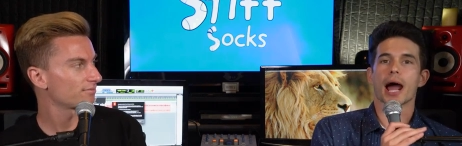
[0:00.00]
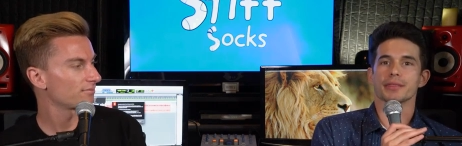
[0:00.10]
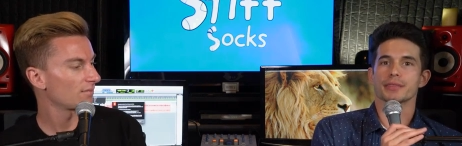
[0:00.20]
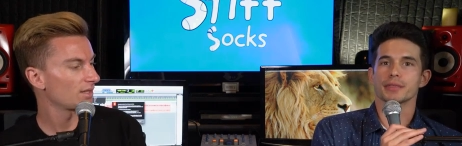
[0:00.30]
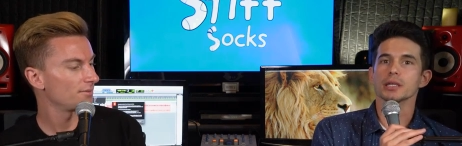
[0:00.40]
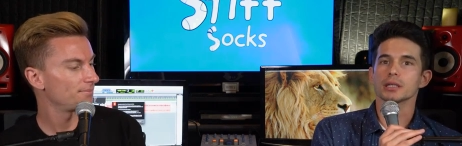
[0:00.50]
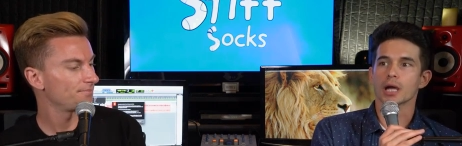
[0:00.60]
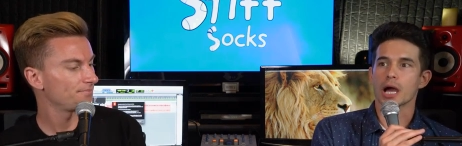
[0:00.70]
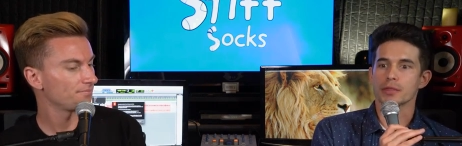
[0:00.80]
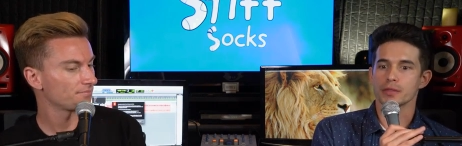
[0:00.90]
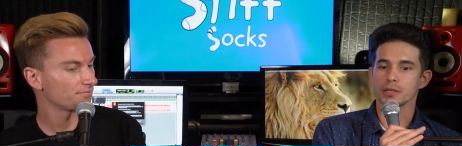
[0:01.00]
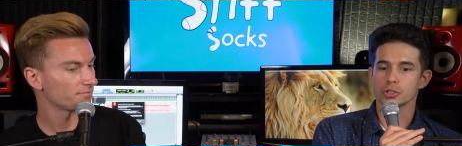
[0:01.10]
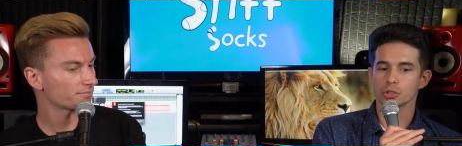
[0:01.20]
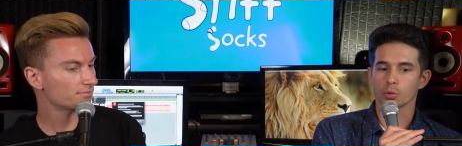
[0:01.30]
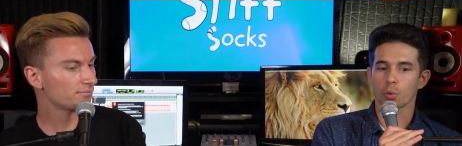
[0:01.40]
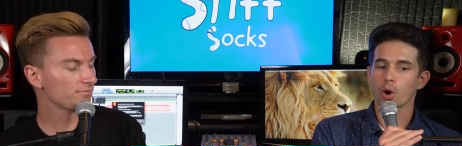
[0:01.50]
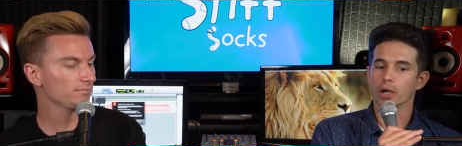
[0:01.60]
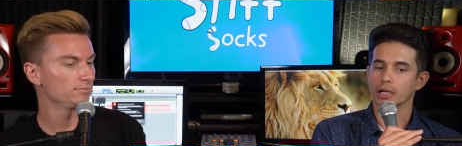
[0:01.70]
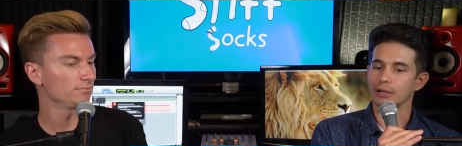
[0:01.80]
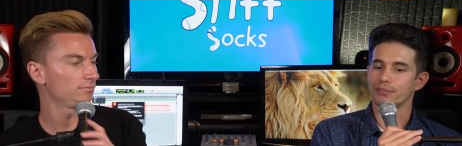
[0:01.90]
Speaker 1: think you're
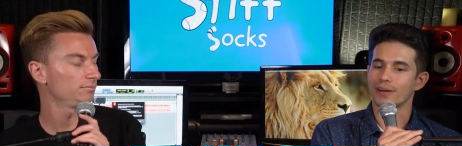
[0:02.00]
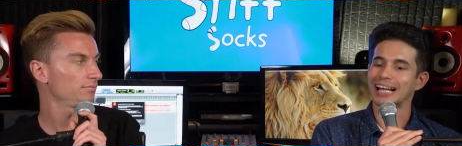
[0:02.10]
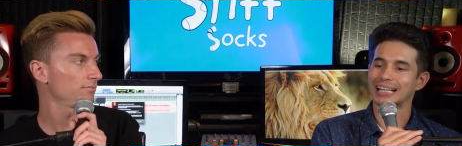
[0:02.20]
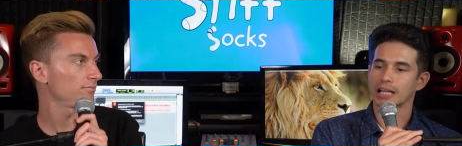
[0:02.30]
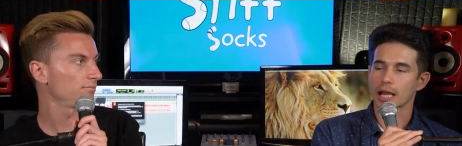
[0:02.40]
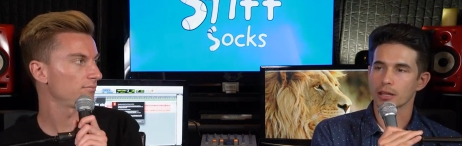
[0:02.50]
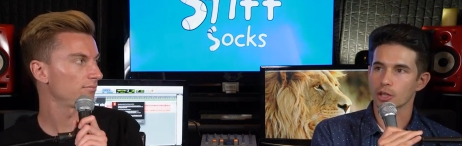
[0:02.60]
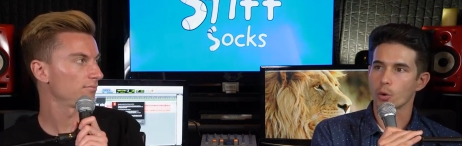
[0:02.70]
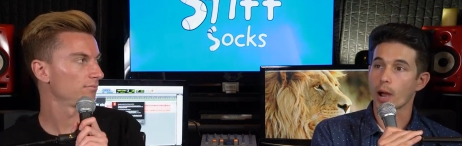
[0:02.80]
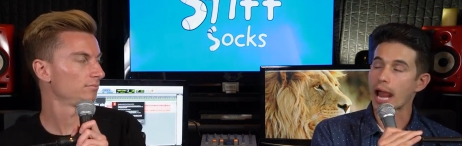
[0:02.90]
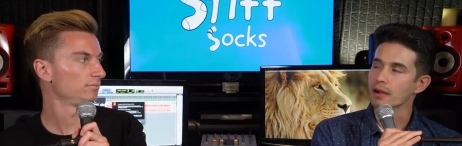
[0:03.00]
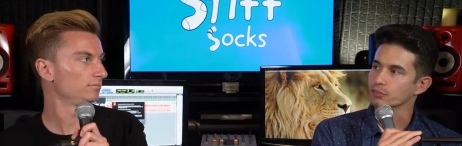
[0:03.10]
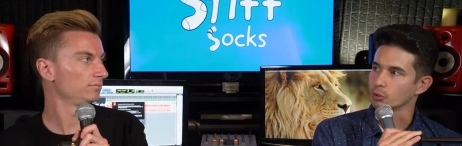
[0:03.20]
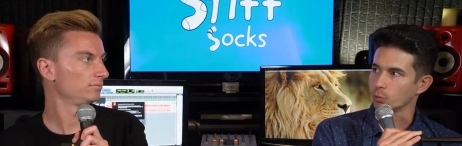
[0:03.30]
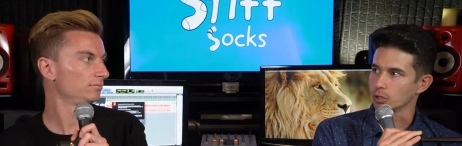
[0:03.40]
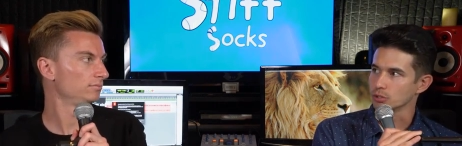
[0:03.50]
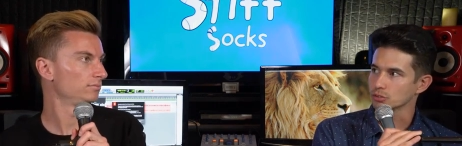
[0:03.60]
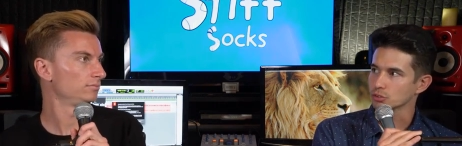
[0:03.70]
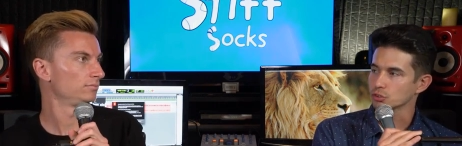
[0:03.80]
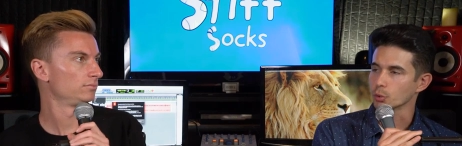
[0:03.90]
walking a fine line though
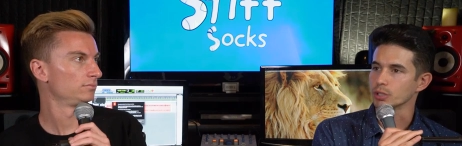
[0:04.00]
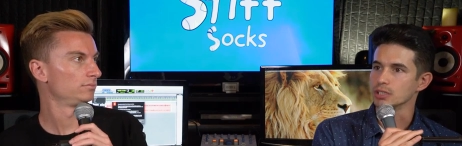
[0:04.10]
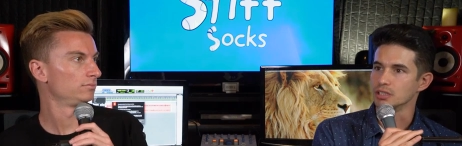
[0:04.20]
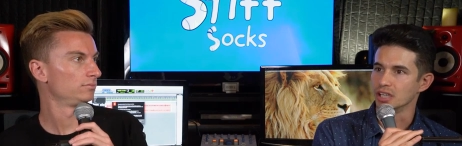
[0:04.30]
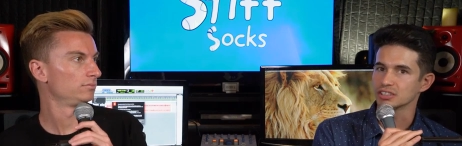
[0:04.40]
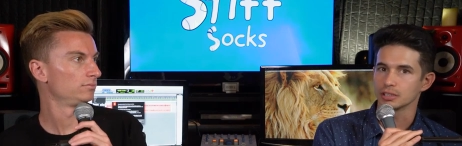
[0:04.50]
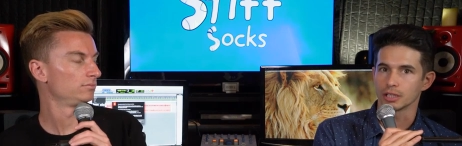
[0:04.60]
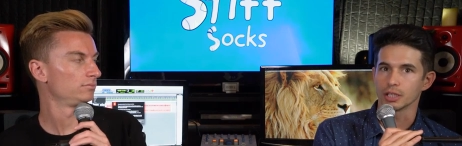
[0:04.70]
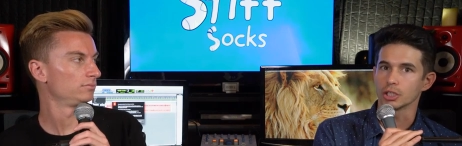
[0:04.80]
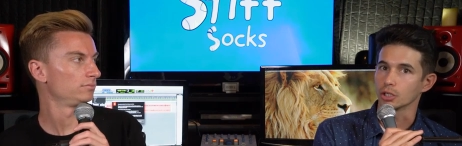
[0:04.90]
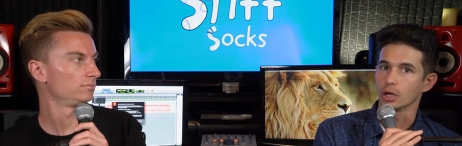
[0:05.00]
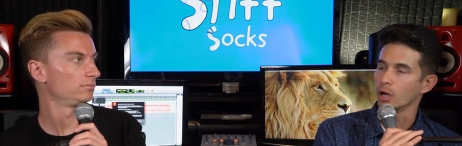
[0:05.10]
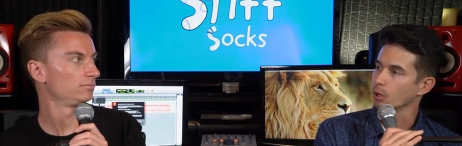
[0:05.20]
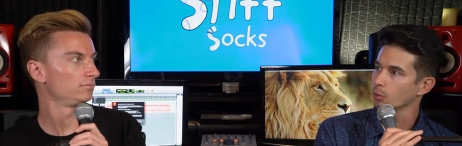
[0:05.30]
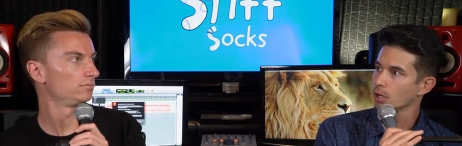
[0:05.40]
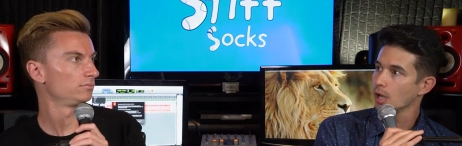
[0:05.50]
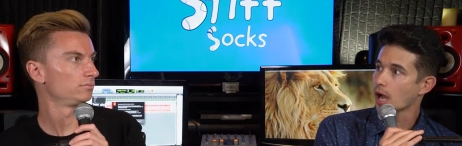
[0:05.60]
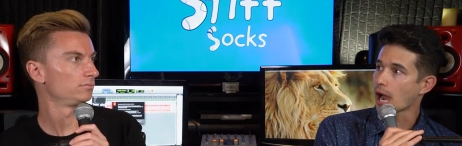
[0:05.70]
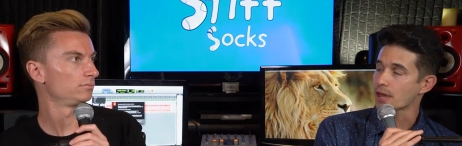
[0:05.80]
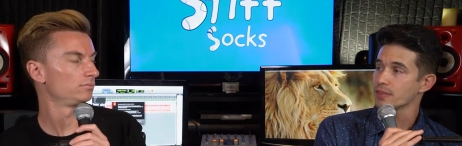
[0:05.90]
afterwards, so he doesn't think you're a hoe.
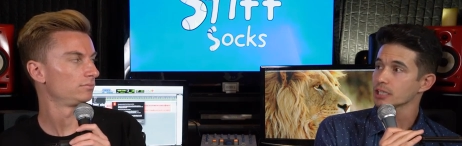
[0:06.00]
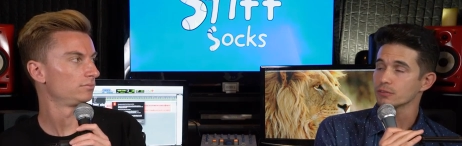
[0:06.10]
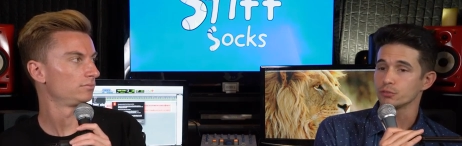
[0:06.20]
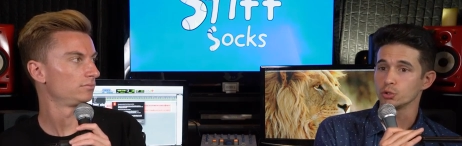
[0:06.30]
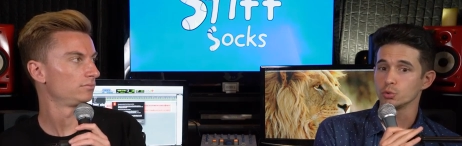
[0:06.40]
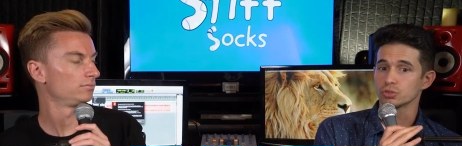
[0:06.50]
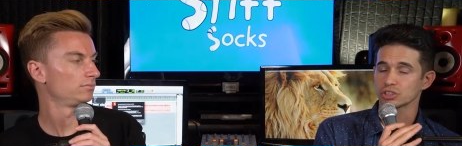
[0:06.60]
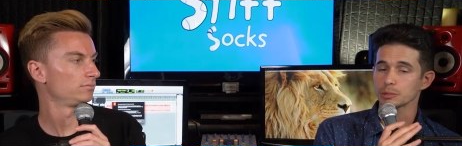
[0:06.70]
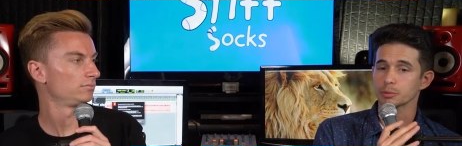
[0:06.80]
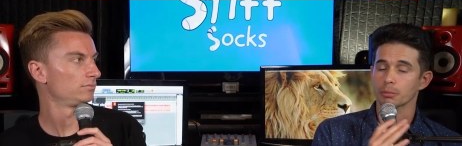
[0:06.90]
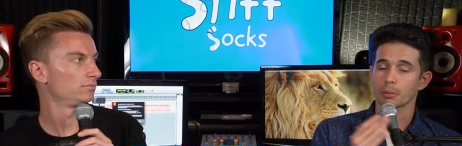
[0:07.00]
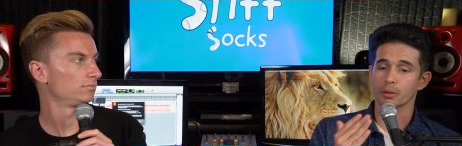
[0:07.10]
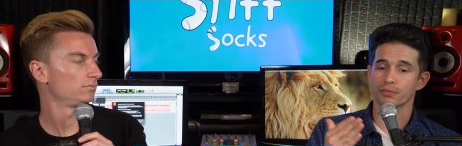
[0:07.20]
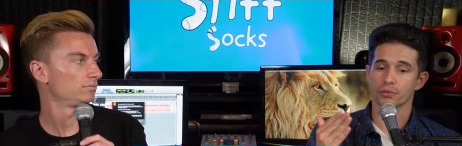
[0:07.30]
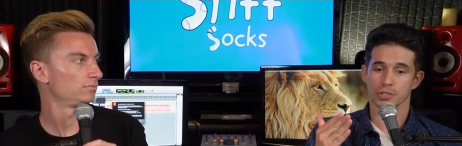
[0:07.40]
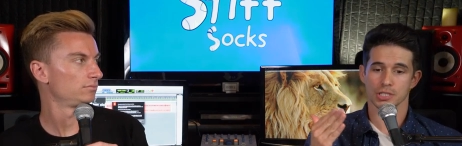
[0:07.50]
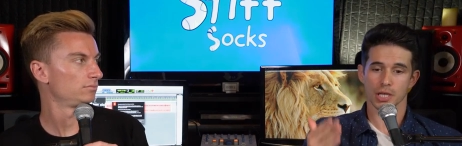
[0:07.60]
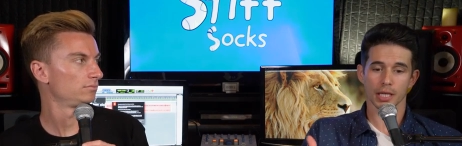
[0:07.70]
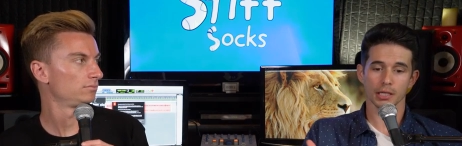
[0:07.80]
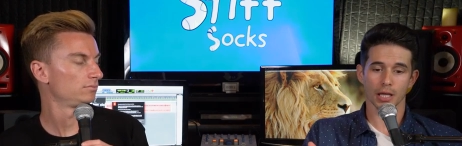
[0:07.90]
I think if you sleep with them on the first
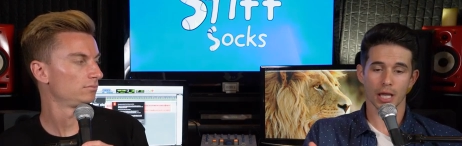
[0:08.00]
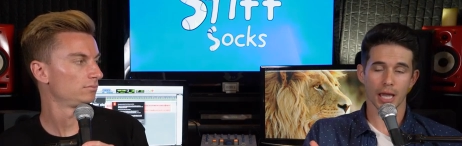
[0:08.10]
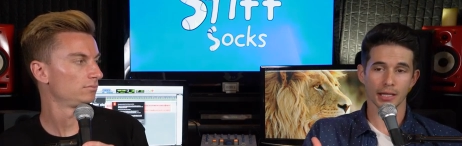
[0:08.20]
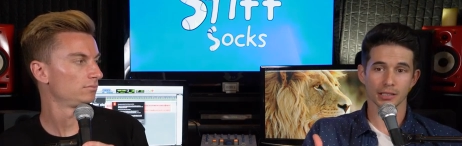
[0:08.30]
night and